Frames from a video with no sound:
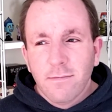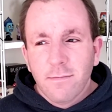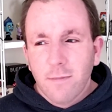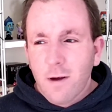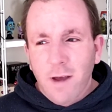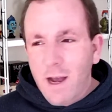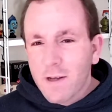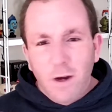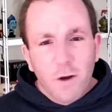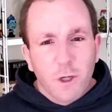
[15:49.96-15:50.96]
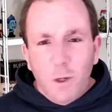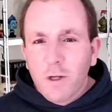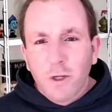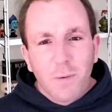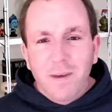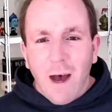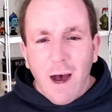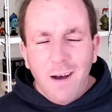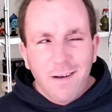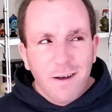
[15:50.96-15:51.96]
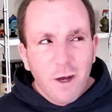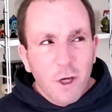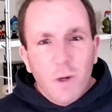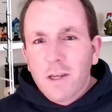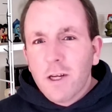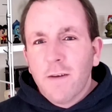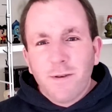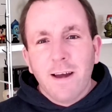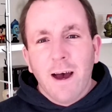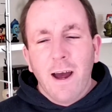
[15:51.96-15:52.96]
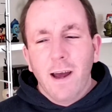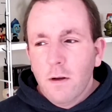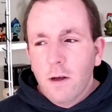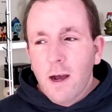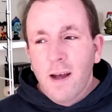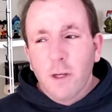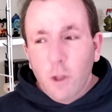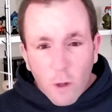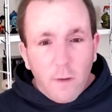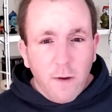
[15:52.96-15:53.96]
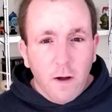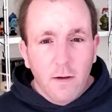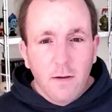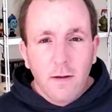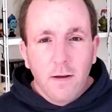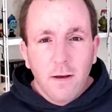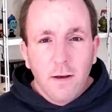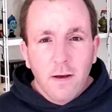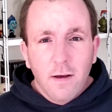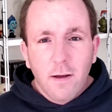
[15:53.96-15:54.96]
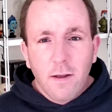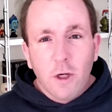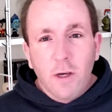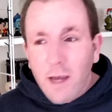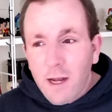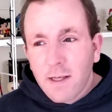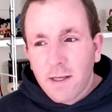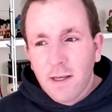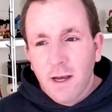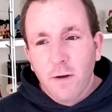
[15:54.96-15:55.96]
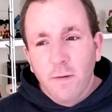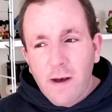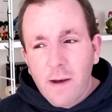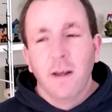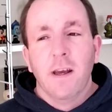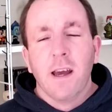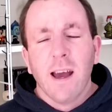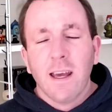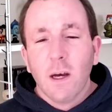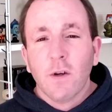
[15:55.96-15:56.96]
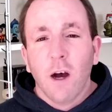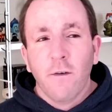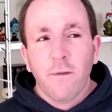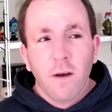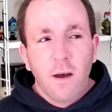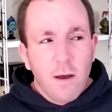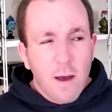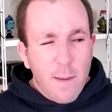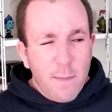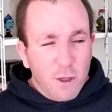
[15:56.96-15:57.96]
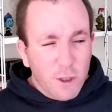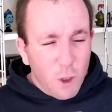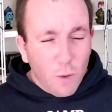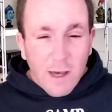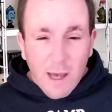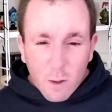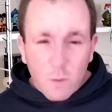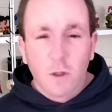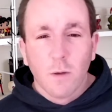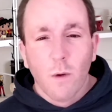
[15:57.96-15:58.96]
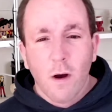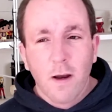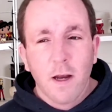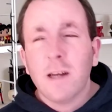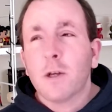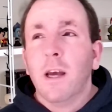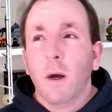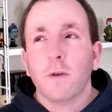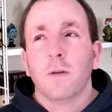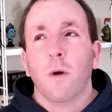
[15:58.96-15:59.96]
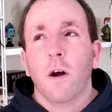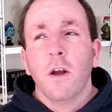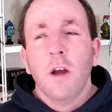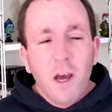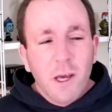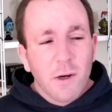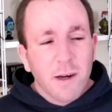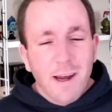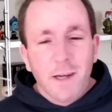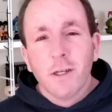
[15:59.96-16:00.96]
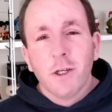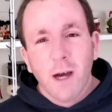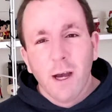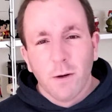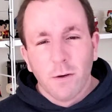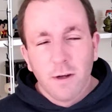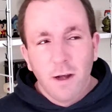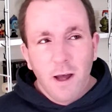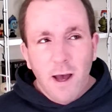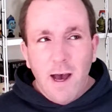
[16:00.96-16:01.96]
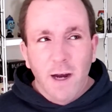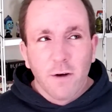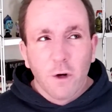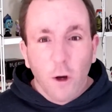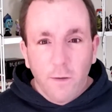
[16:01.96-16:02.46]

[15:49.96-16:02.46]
okay, so as soon as you told me that, you deserve to die. And it's your fault that your kids and your family are getting killed off, because you killed someone. And you didn't just kill someone, you killed an innocent child and covered